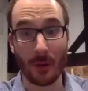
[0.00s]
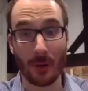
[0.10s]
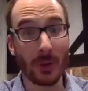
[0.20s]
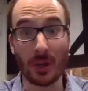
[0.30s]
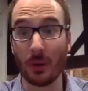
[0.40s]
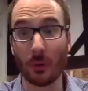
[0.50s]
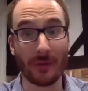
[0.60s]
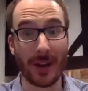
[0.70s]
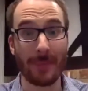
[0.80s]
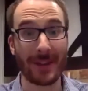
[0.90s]
And wishing you all the
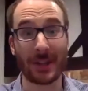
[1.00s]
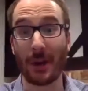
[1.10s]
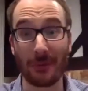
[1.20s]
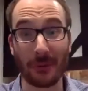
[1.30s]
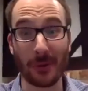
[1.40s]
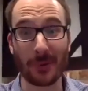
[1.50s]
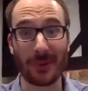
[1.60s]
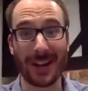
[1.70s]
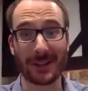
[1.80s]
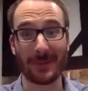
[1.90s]
very best going forward with
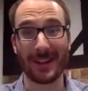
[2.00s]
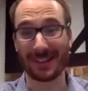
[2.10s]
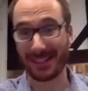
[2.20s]
that as well.